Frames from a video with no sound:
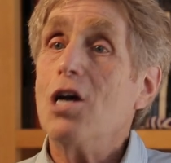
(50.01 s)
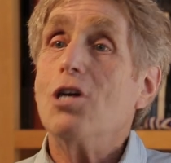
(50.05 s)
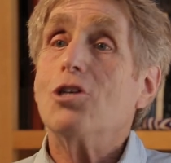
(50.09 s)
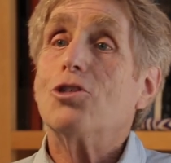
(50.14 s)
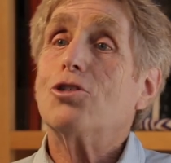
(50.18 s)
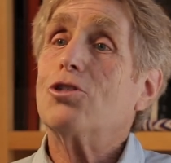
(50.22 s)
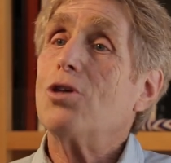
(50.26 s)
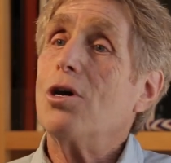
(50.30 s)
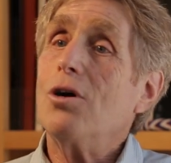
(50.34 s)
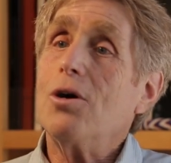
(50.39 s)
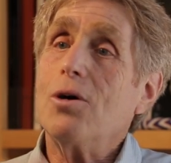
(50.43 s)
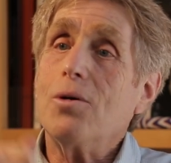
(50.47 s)

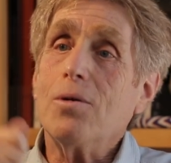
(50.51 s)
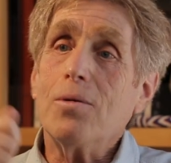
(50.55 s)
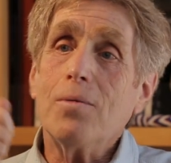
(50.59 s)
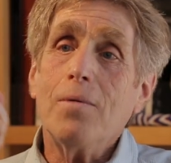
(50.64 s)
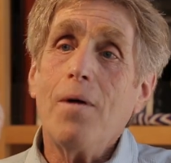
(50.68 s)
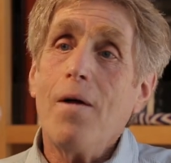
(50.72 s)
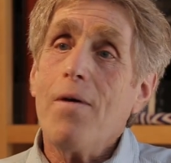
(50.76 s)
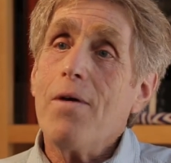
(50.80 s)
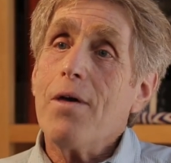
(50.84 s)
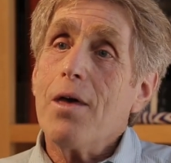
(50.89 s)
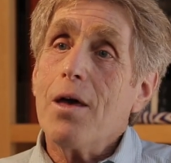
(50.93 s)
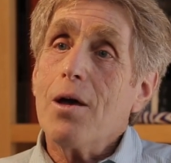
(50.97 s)

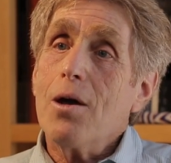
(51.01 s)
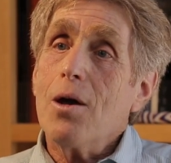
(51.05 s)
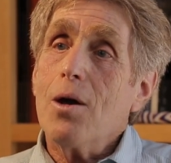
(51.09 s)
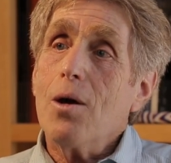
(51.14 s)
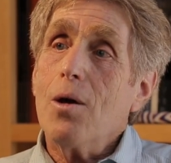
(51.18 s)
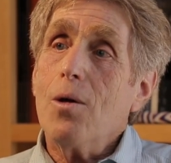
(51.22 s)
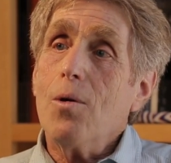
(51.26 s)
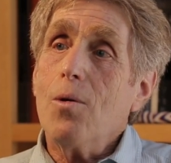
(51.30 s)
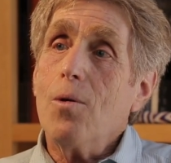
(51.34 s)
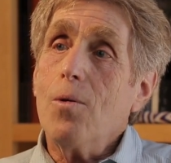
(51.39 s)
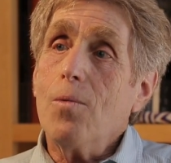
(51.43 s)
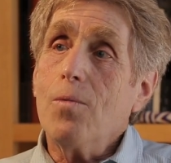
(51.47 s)
So
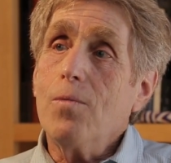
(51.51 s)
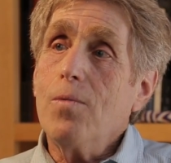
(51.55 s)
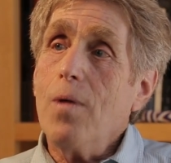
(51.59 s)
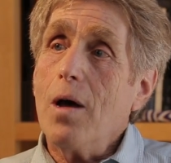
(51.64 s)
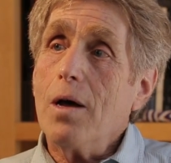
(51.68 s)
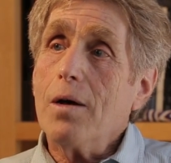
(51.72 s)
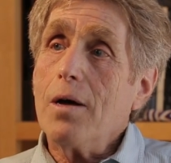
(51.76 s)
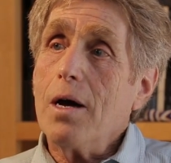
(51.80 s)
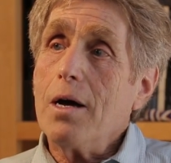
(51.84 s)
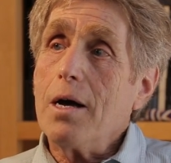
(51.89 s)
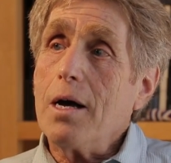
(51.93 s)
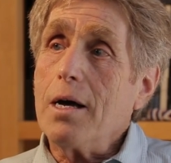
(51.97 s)

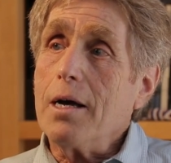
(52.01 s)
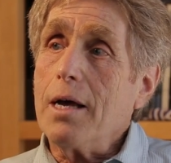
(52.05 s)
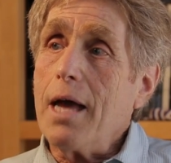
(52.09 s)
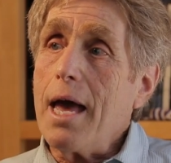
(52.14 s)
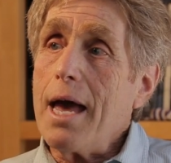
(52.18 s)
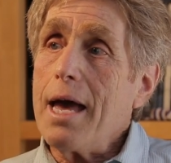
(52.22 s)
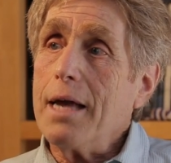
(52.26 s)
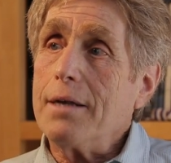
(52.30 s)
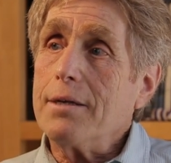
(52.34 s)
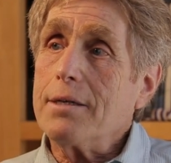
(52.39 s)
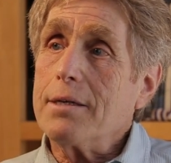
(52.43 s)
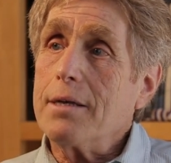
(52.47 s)
uh,
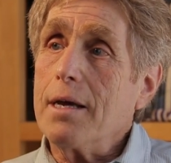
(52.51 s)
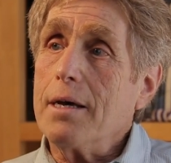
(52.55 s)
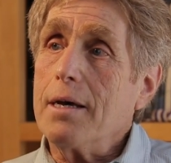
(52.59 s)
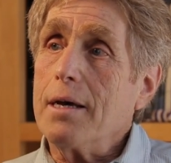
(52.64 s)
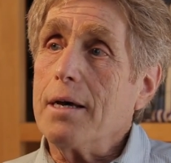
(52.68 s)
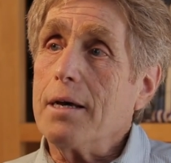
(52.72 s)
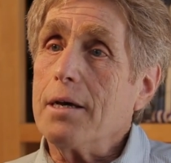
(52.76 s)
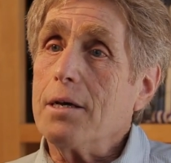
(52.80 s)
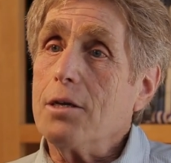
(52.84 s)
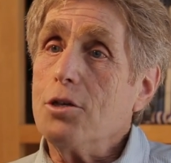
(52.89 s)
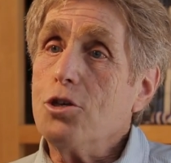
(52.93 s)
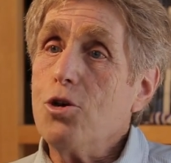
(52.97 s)
at
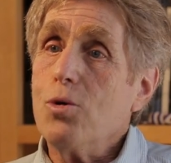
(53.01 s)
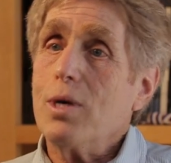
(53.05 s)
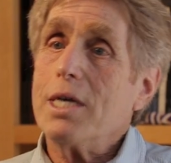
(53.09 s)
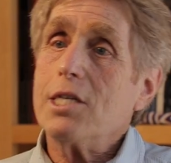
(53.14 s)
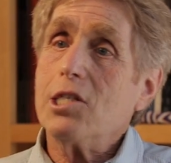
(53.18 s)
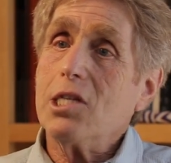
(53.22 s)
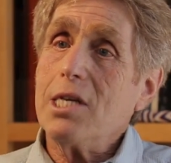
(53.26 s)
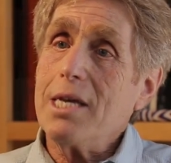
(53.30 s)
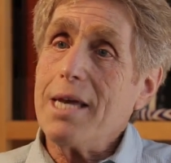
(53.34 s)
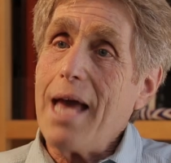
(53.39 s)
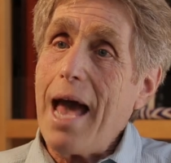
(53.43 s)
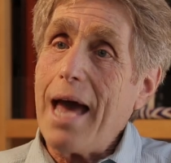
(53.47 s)
the
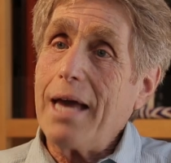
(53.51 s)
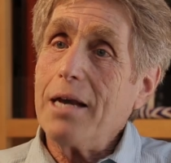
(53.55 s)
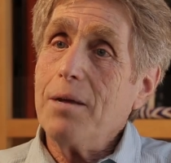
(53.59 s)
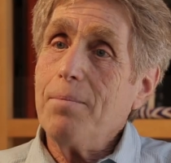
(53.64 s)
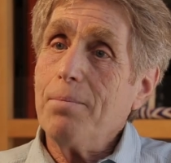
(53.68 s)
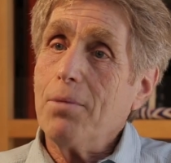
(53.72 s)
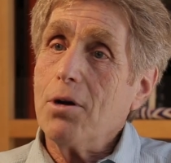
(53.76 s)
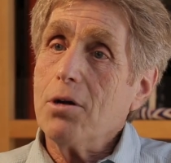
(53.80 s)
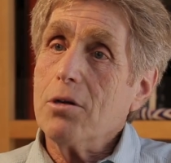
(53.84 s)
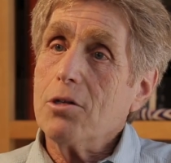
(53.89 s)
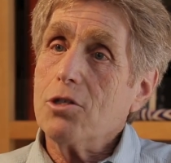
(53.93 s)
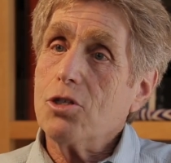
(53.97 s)
USC
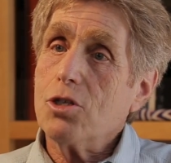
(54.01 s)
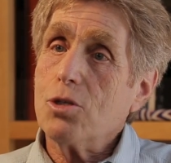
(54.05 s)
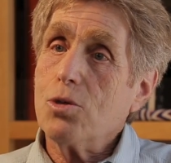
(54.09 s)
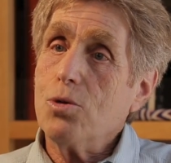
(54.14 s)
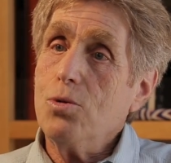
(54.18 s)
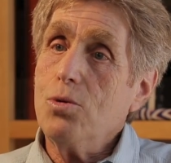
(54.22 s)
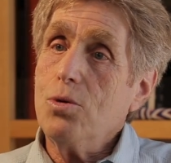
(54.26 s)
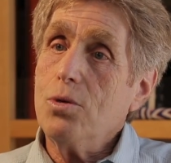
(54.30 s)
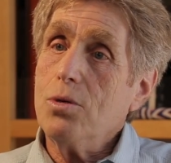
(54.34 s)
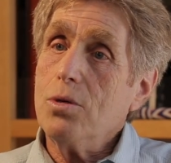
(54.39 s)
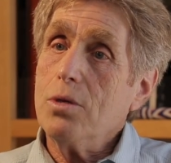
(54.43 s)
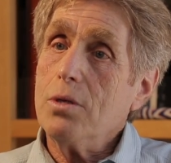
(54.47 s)
Annenberg
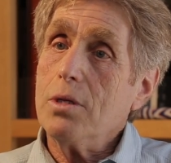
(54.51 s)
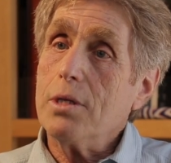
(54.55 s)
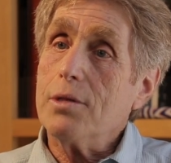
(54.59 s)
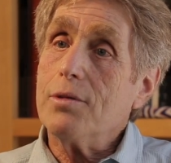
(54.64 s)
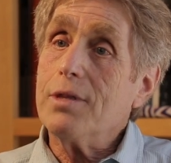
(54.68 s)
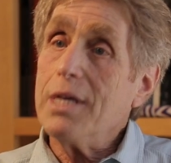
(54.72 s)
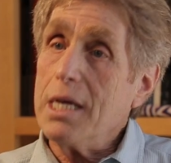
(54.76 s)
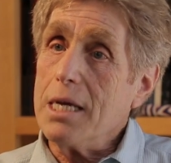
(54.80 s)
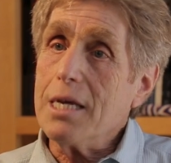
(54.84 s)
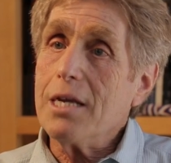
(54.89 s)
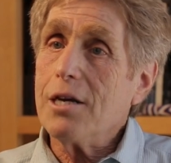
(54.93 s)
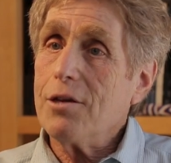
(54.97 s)
School,
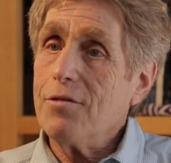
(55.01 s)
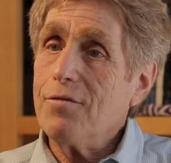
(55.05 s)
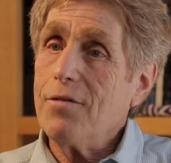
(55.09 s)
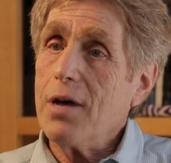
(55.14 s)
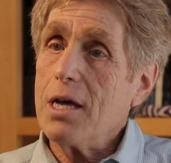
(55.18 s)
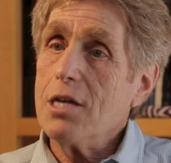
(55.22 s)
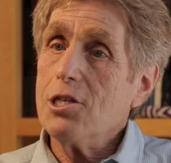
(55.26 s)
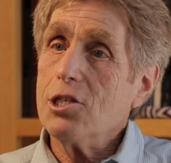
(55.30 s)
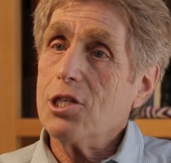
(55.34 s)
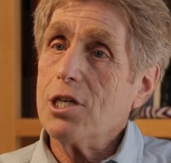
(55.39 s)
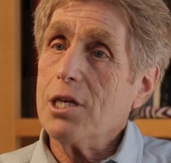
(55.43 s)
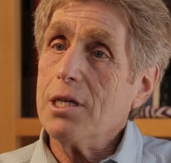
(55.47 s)
the
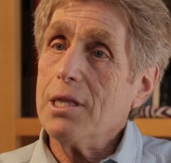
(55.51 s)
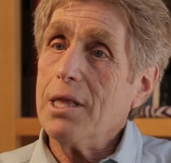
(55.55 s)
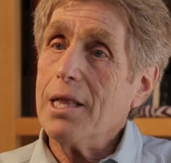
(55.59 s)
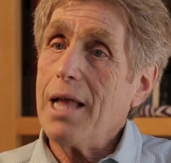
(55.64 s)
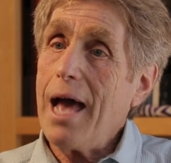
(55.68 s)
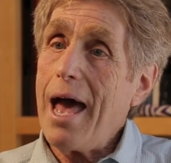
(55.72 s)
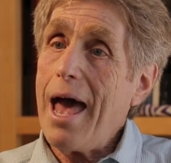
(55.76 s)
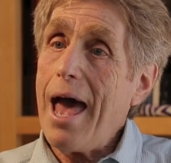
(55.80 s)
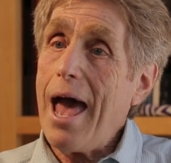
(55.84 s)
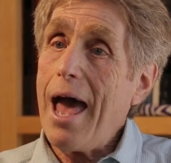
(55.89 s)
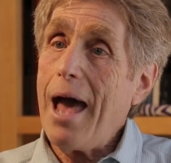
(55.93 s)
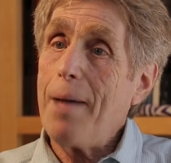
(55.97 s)
Innovation
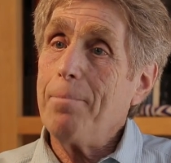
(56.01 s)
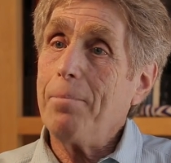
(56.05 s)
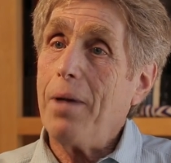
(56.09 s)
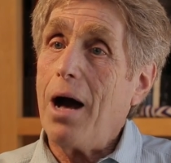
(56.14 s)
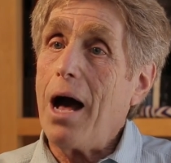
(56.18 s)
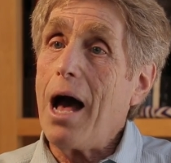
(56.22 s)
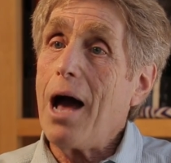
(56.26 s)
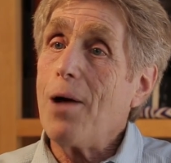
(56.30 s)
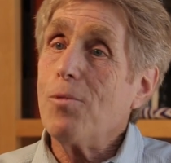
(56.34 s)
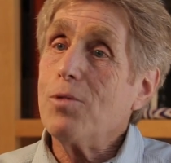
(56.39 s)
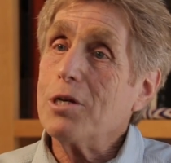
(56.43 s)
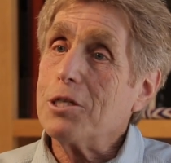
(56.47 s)
Lab,
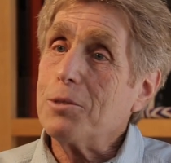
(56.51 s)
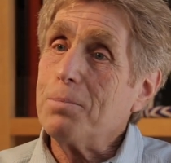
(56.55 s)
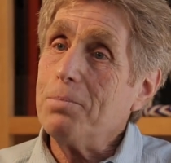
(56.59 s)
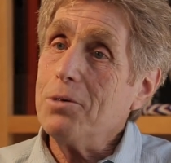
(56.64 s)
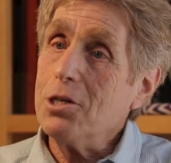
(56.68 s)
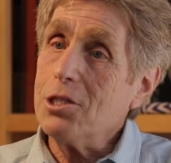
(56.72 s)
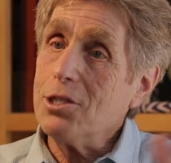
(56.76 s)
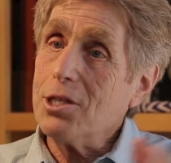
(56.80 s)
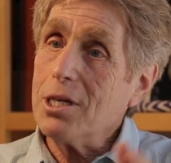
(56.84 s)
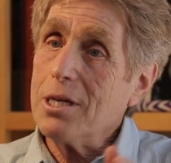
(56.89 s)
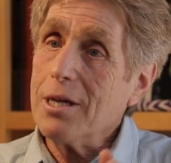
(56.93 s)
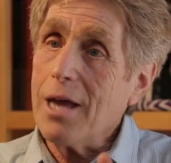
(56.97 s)
I was
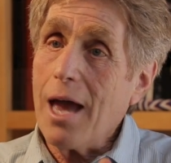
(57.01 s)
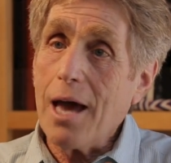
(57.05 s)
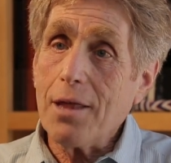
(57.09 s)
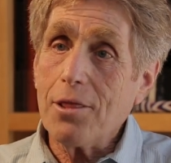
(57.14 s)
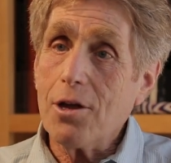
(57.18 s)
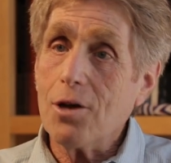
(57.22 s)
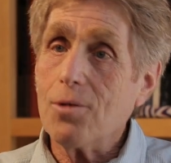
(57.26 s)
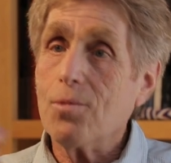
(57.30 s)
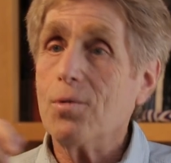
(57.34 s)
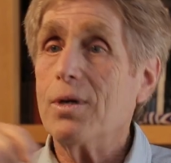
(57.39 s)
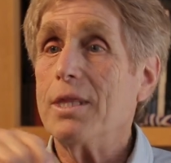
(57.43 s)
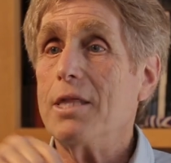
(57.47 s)
put
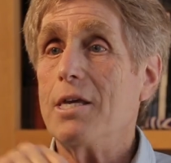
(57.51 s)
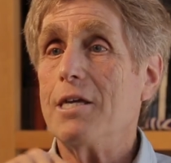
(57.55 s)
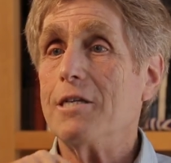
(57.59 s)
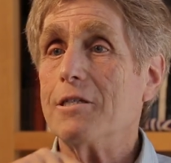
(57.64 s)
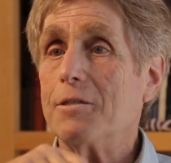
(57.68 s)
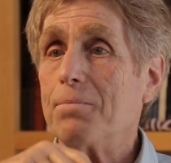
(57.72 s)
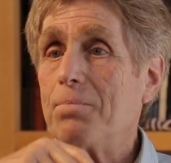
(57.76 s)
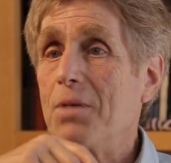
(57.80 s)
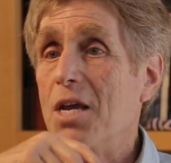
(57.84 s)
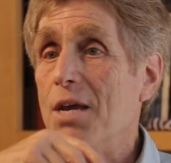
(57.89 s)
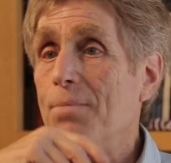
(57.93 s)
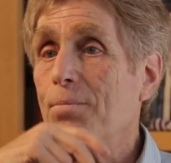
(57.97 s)
together with
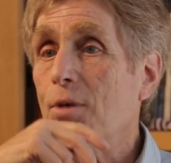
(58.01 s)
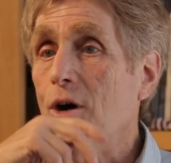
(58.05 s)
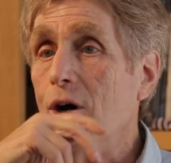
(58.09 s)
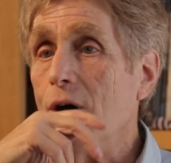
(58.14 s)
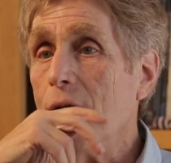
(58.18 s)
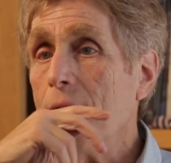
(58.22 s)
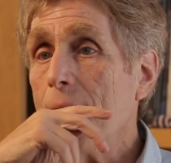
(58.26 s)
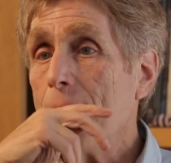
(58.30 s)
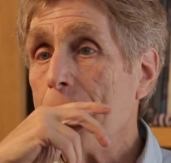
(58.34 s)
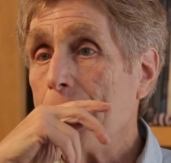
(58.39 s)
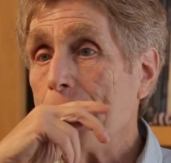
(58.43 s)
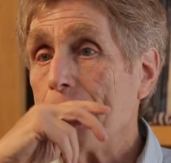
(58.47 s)
these
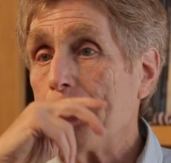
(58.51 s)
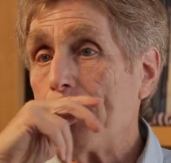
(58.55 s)
people